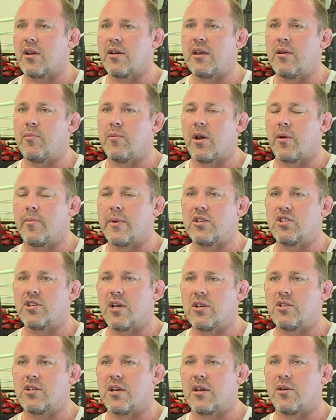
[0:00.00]

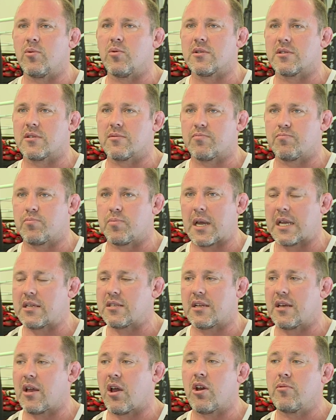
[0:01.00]
JJ was
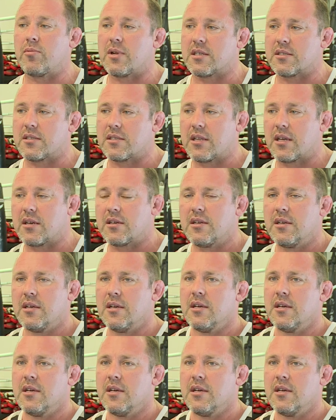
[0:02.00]
basically homeless, you know.